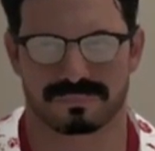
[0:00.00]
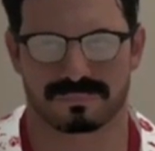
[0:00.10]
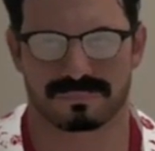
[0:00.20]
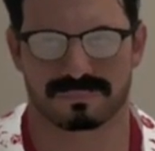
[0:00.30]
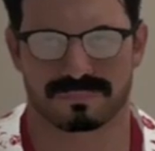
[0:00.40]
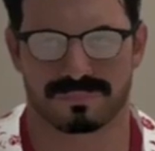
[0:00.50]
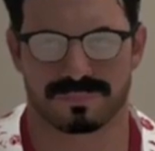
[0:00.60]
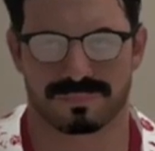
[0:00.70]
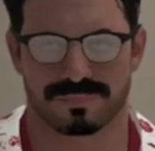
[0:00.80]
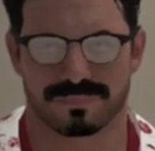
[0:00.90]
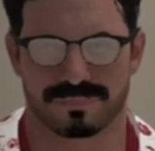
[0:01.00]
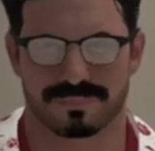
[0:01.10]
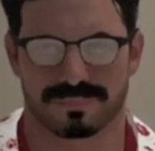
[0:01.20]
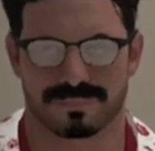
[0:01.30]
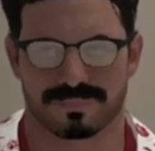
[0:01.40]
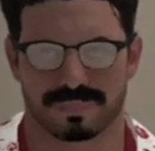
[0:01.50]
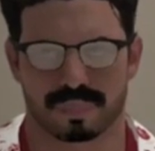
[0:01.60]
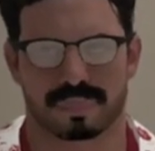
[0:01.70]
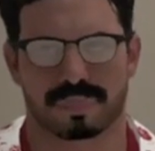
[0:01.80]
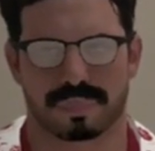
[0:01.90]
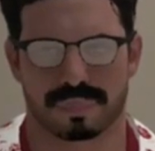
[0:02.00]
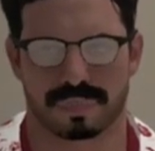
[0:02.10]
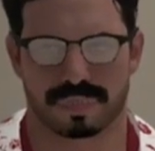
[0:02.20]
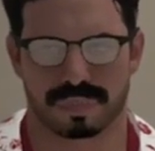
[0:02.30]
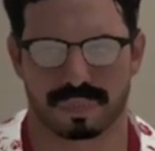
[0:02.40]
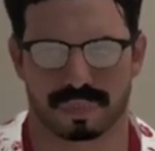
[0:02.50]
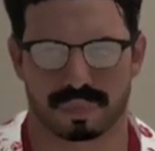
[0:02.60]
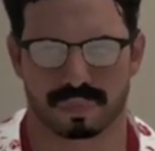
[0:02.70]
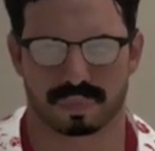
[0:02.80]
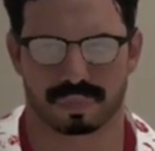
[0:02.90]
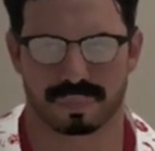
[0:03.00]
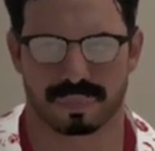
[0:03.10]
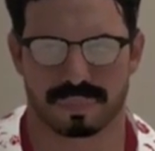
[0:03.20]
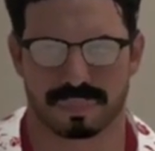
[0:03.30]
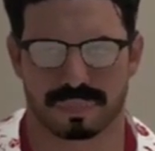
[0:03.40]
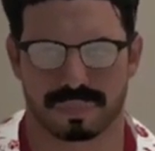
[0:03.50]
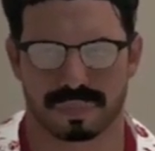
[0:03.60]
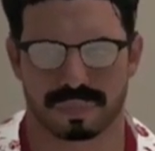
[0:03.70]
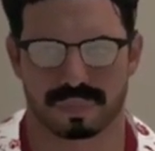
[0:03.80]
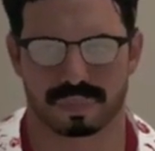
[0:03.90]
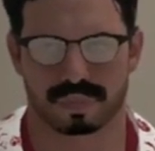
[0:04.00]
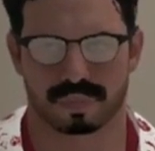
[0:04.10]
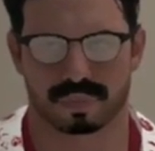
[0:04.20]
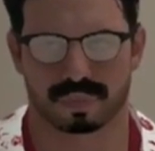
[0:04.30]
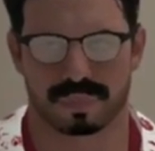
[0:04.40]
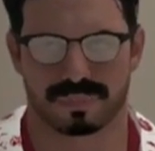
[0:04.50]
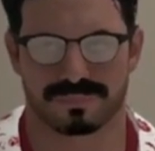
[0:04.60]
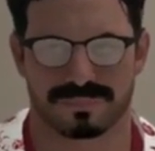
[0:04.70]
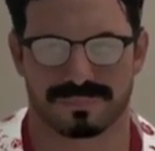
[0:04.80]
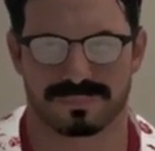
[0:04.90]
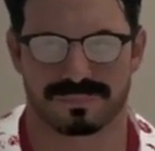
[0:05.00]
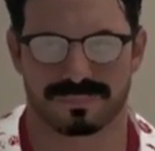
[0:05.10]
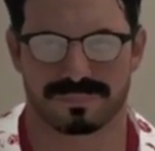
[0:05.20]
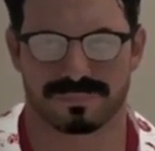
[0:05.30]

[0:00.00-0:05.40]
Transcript: But before I sign off, I just have one last thing I need to address, and it is the obvious.